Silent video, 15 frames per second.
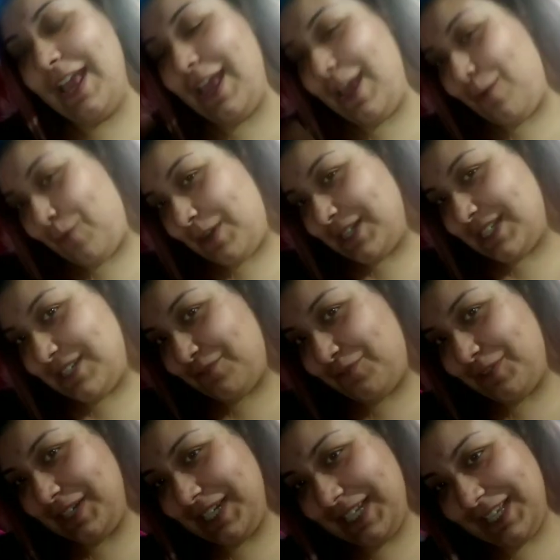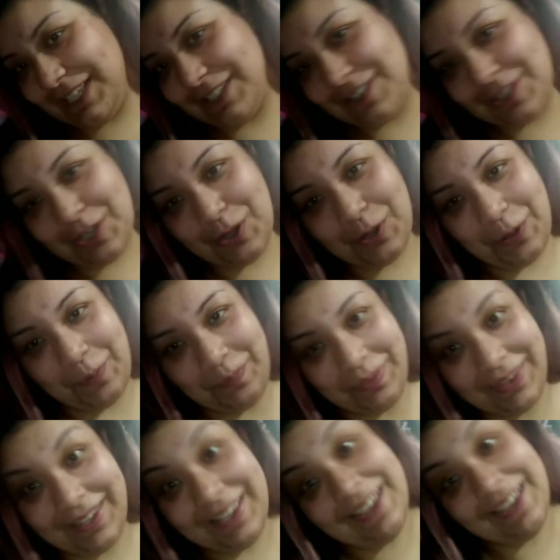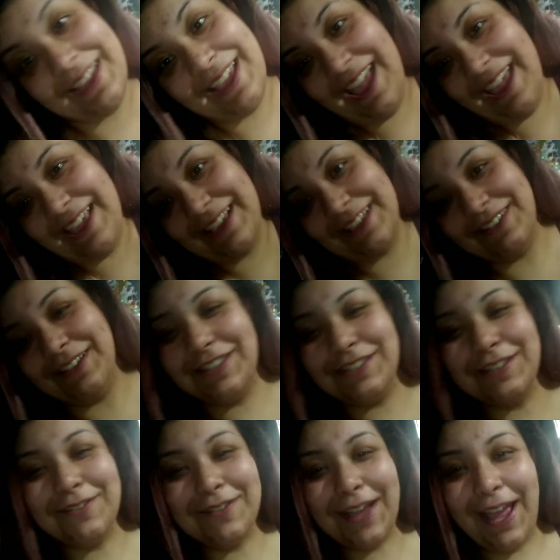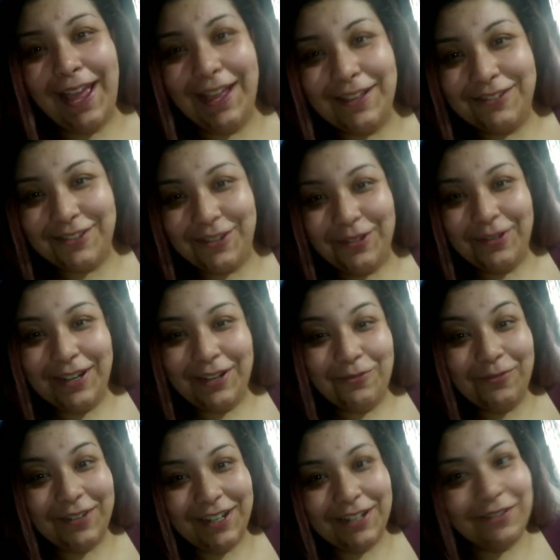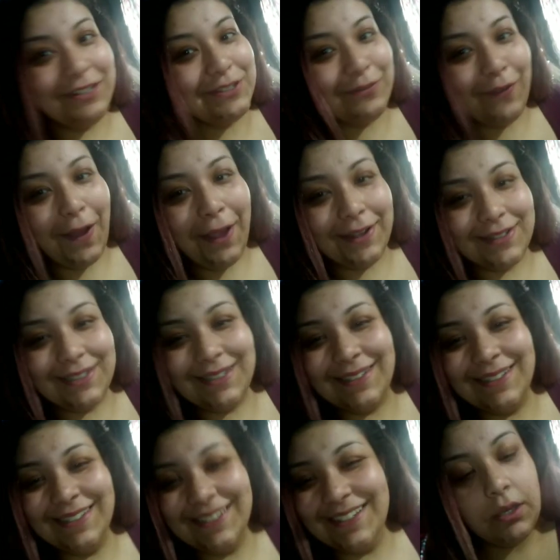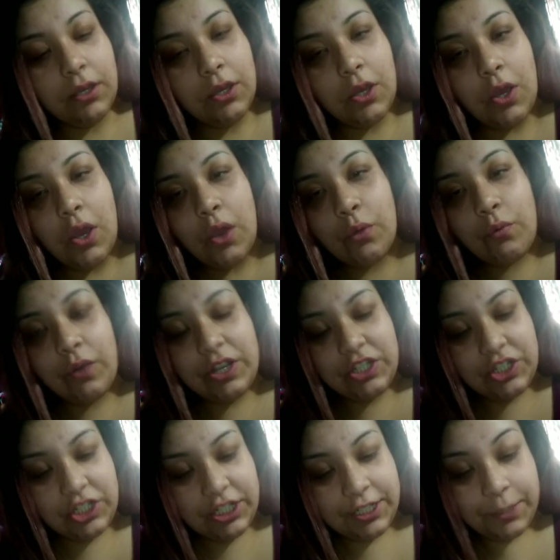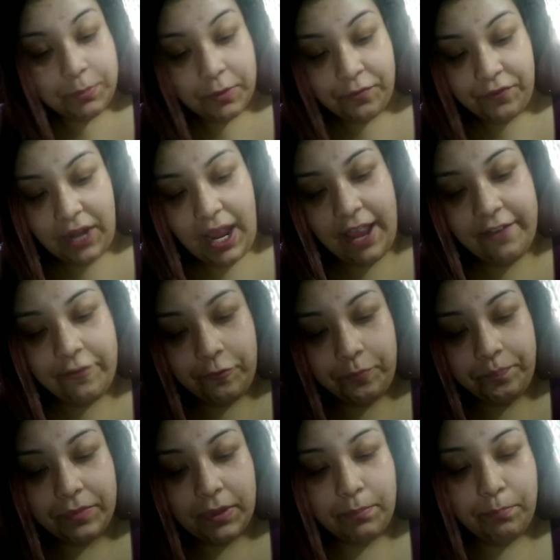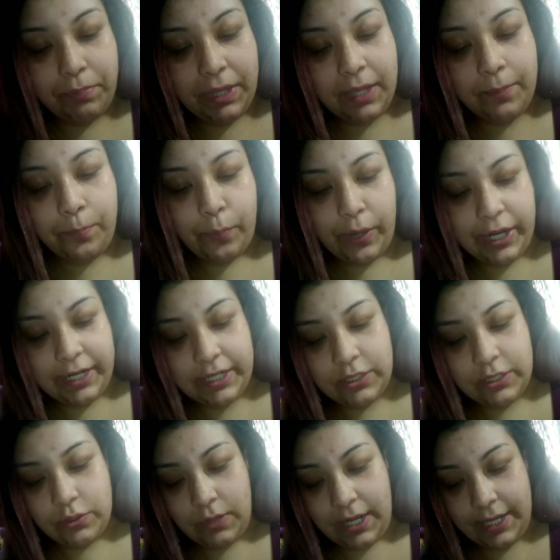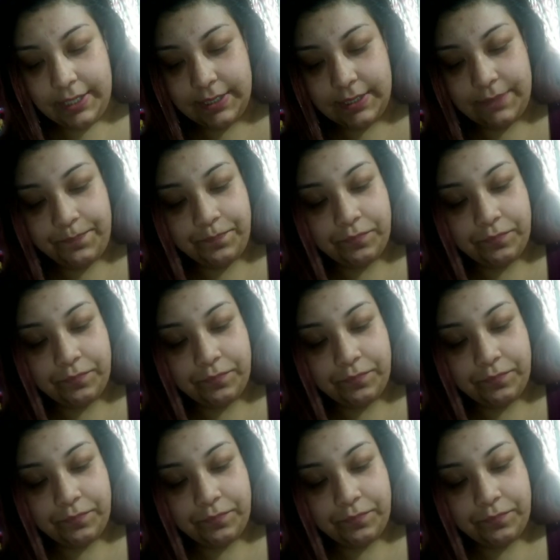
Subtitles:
it went differently. So hey, it's okay. 3 in 1, it's fine. Question number 5: being pregnant twice.